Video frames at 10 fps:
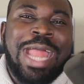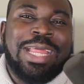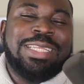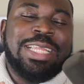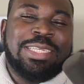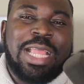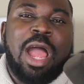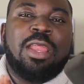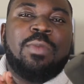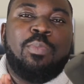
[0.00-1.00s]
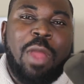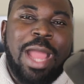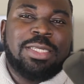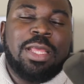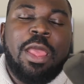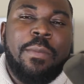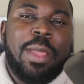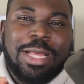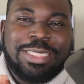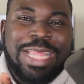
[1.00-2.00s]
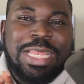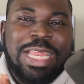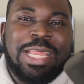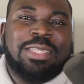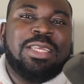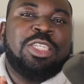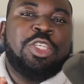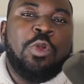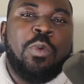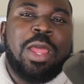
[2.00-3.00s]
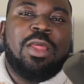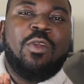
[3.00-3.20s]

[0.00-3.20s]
at a discounted price because they needed to do it